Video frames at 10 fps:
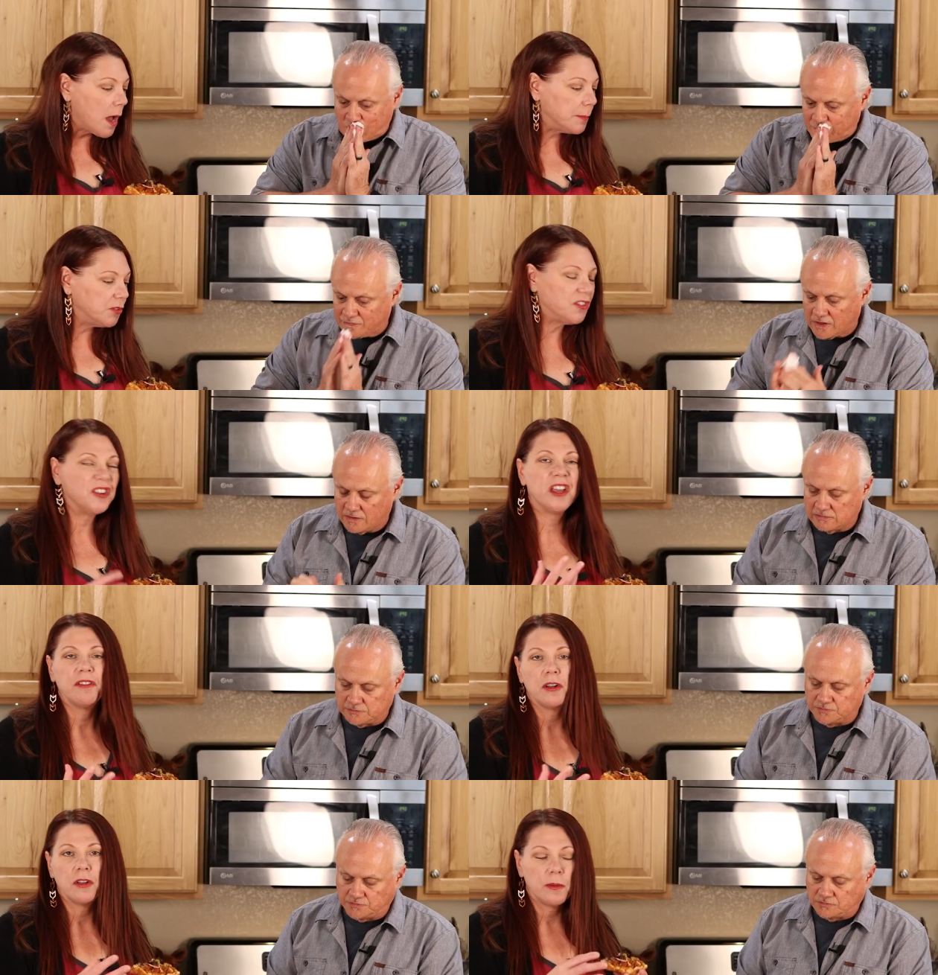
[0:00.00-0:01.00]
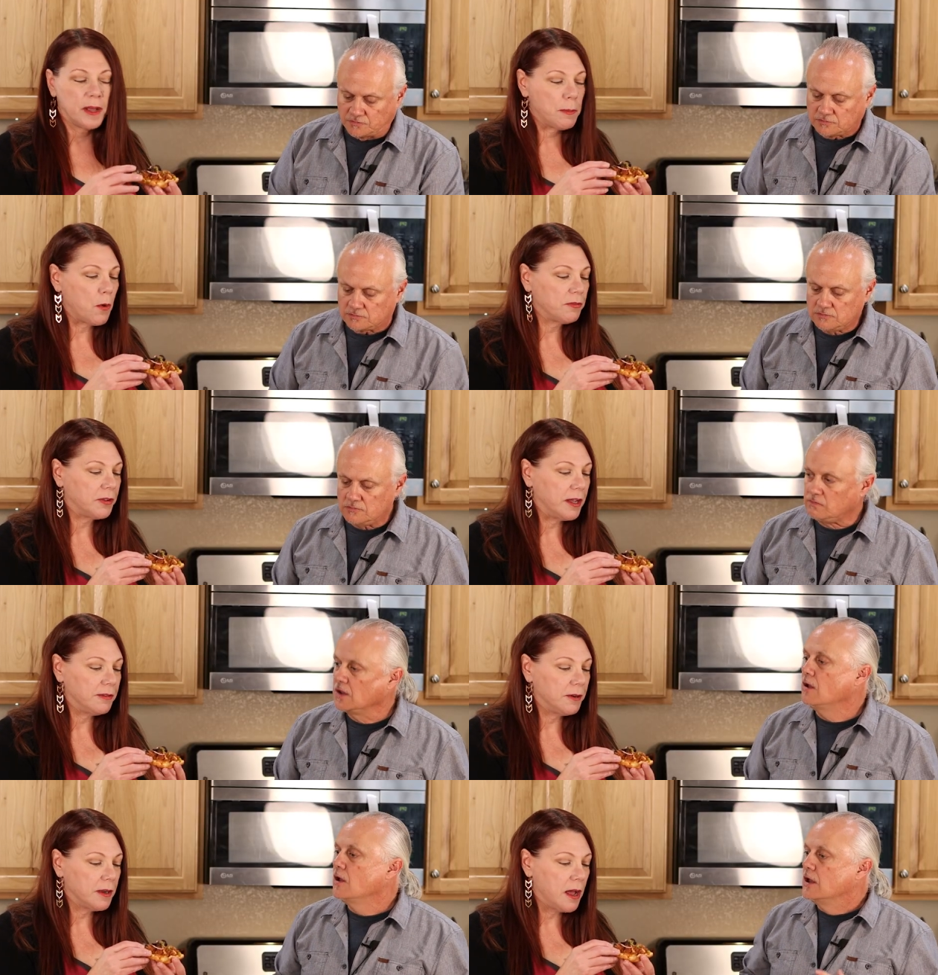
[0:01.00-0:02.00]
Speaker 1: um, just to give it a little bit more
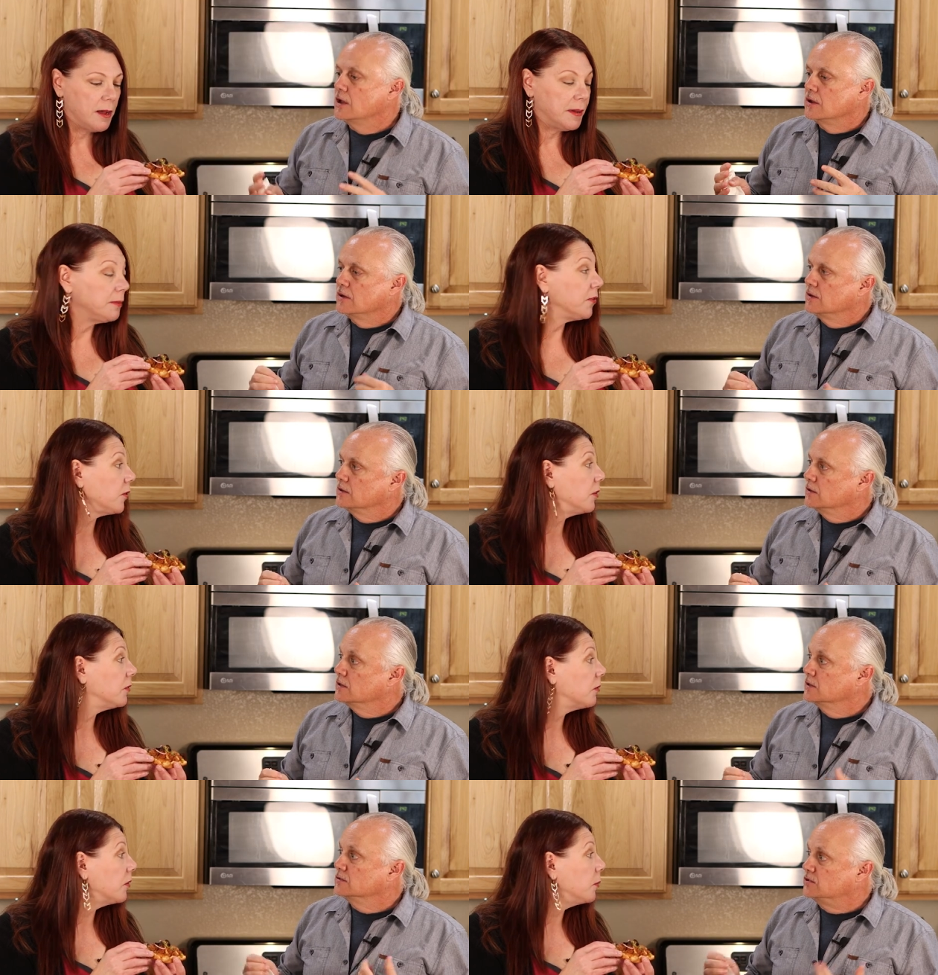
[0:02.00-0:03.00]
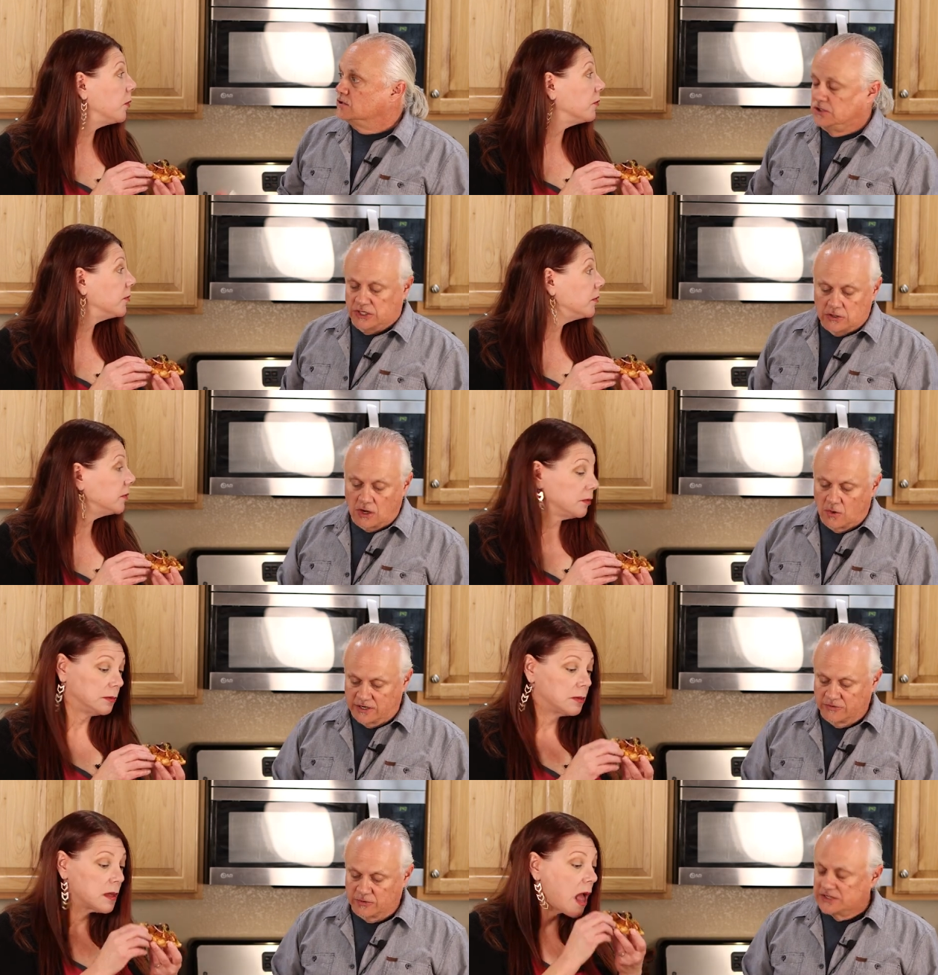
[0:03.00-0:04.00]
flavor. Um, it was a good, good move. Do
Speaker 2: you know
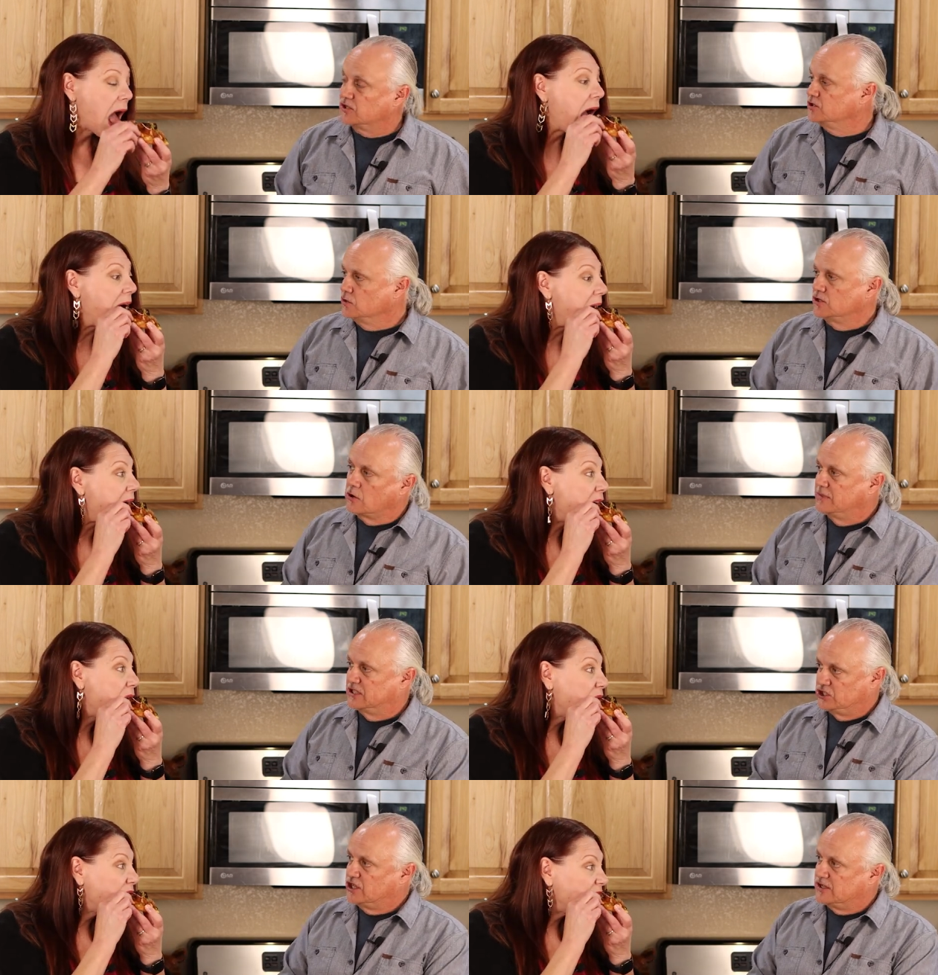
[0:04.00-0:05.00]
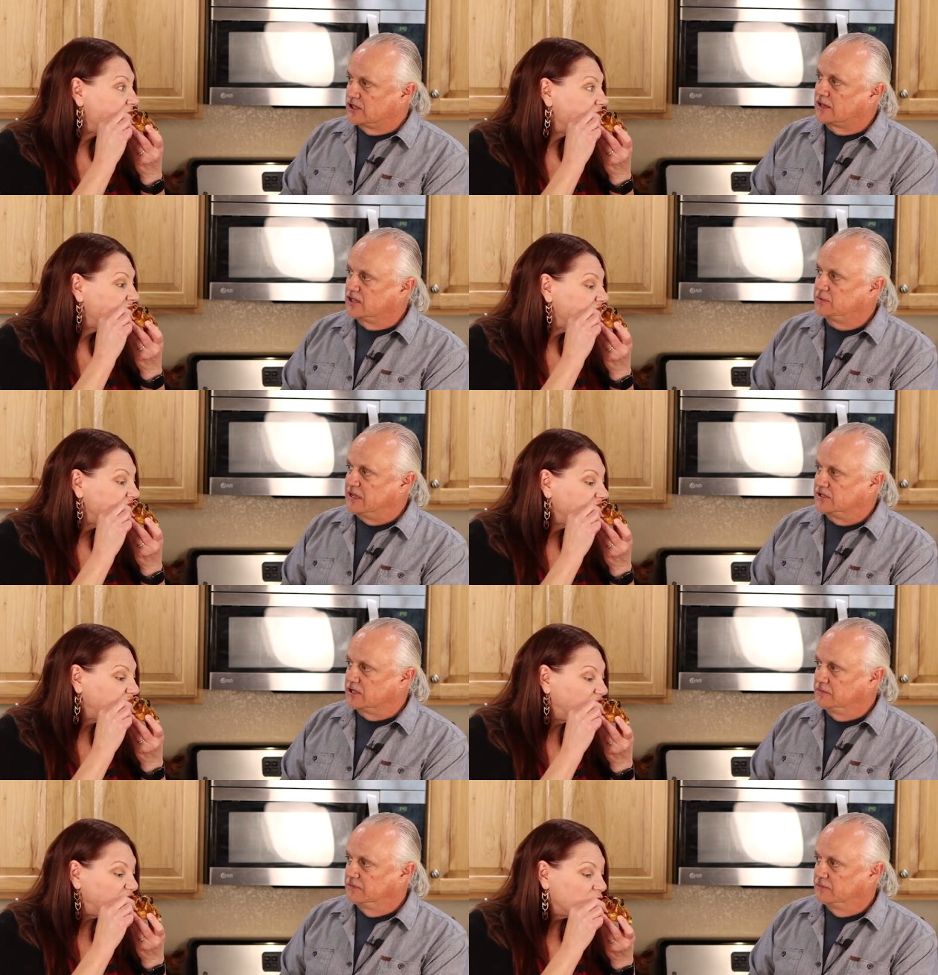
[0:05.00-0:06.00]
one of the reasons you don't miss cheese on this
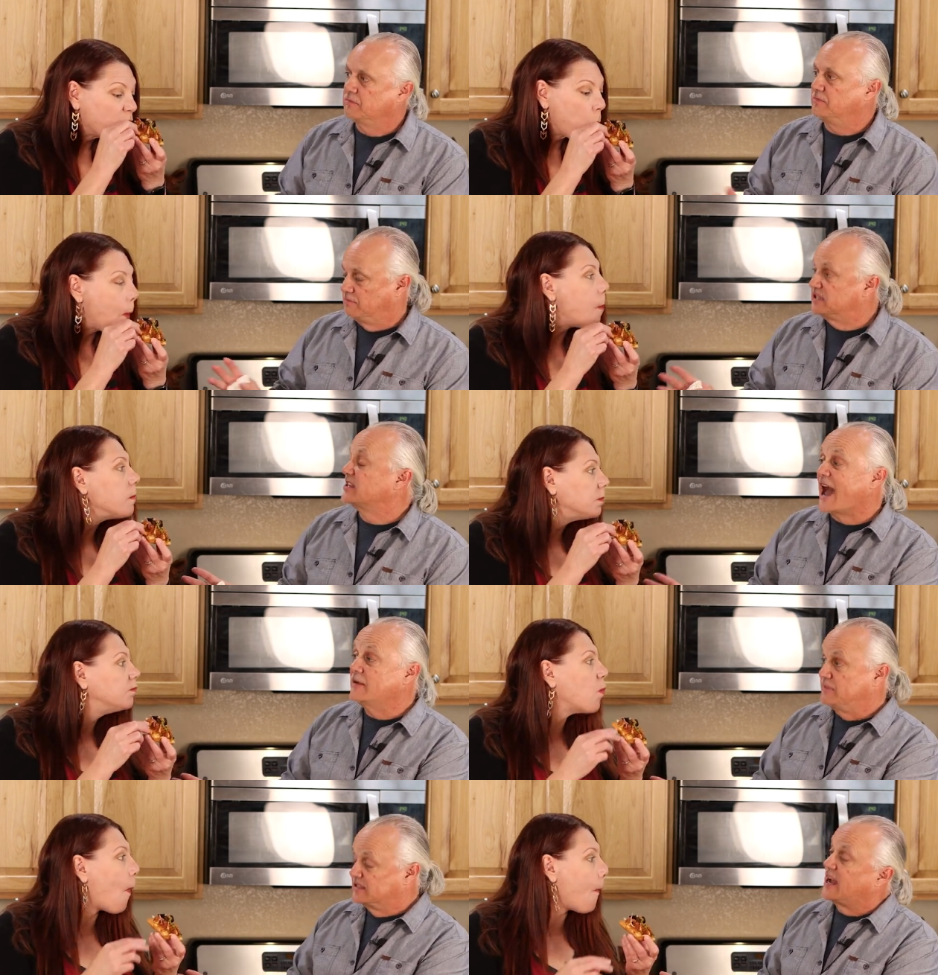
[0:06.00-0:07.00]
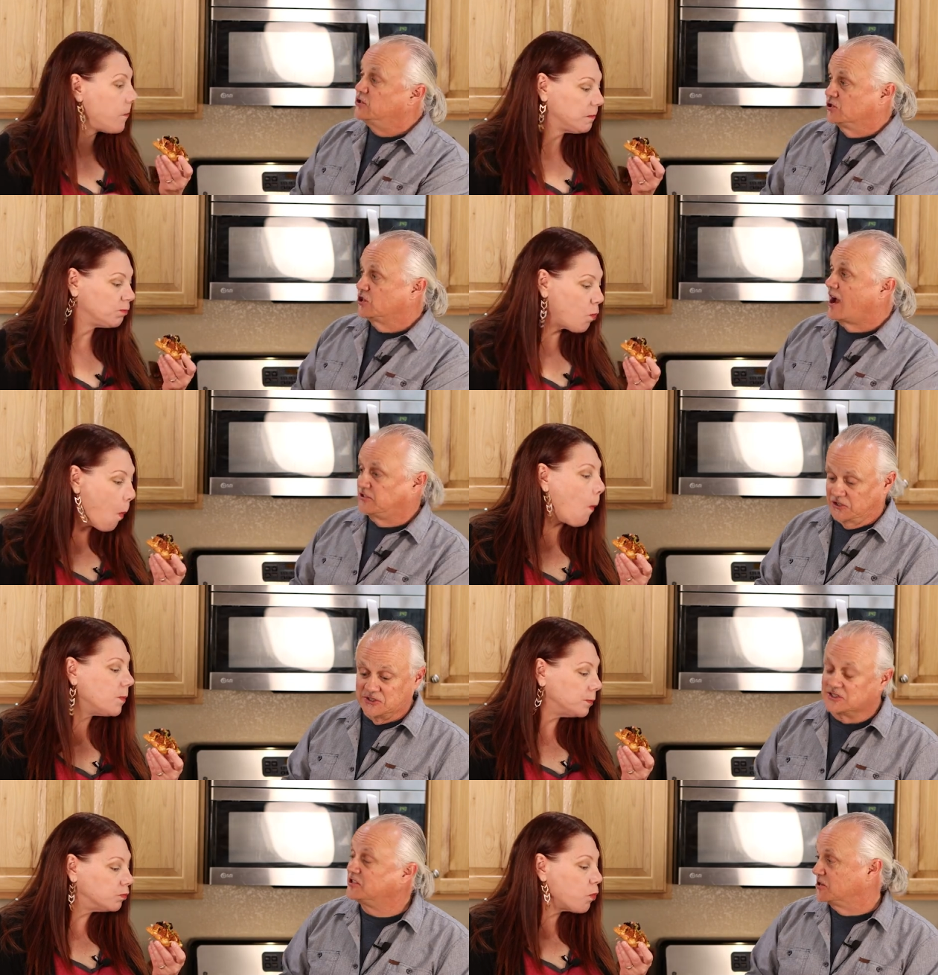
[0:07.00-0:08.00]
pizza? beside beside your sauce
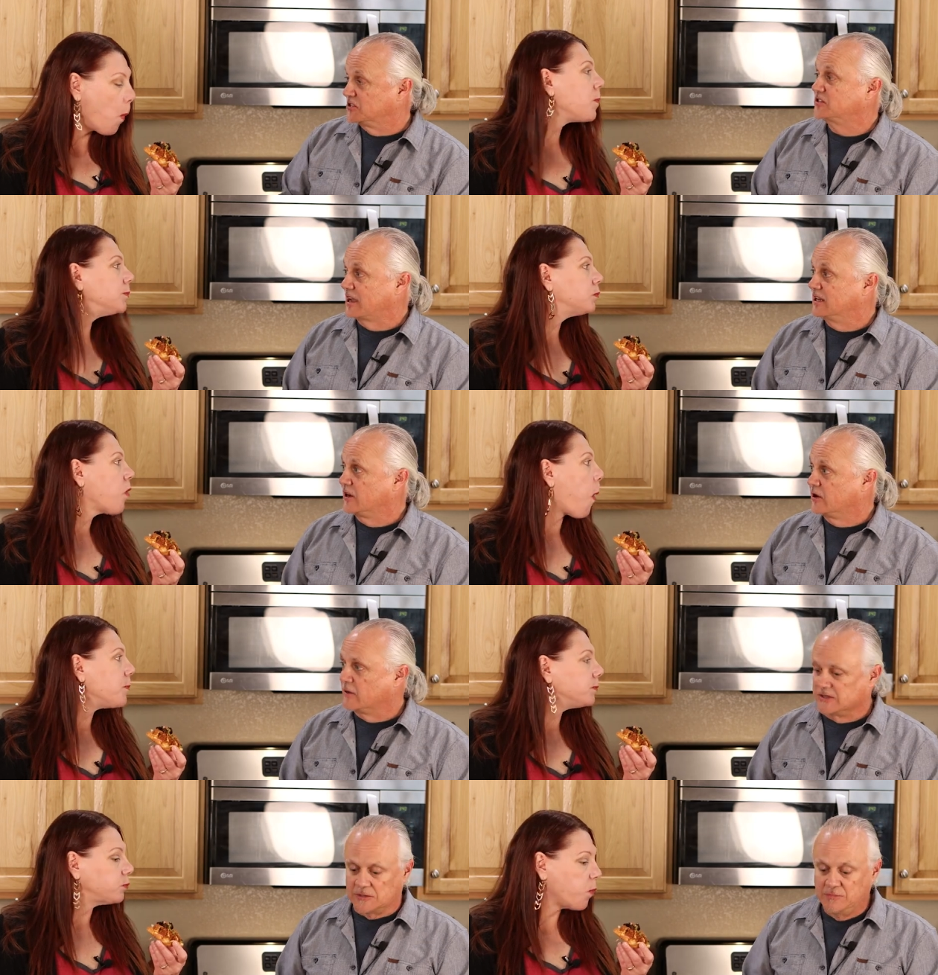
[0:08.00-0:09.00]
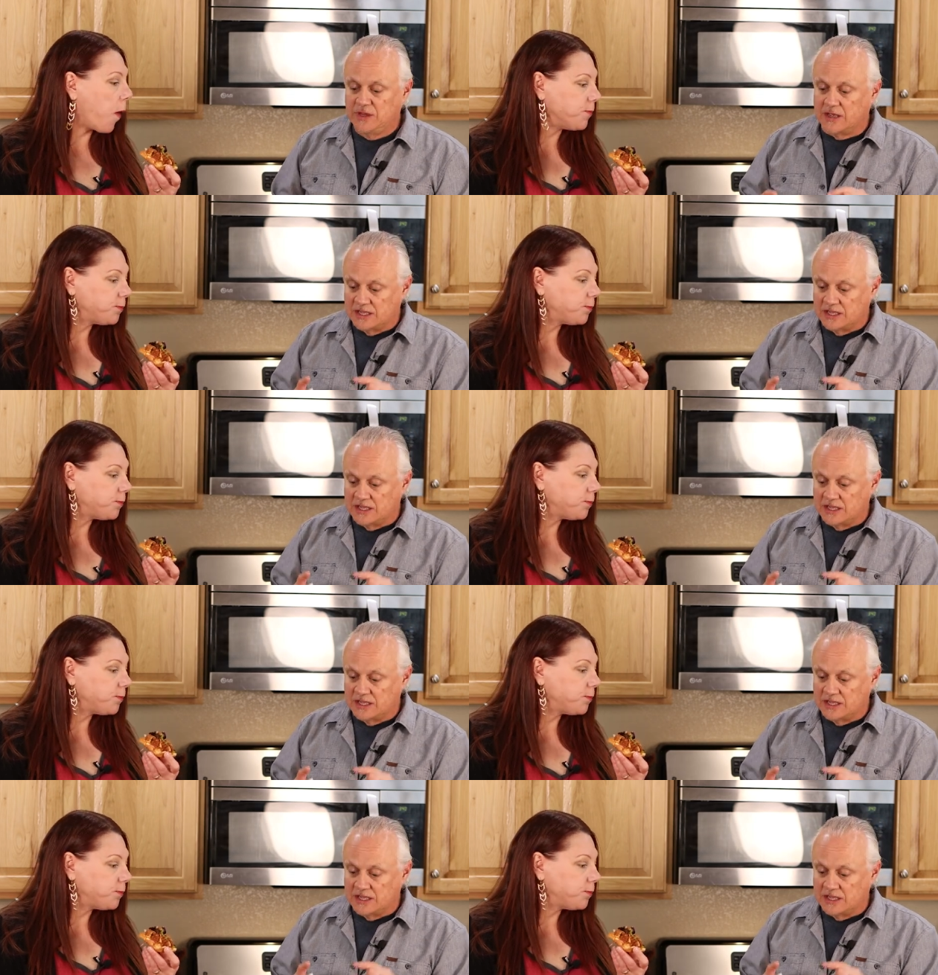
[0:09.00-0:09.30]
there's mm -hmm. a mm-hmm. there's a secondary reason yeah.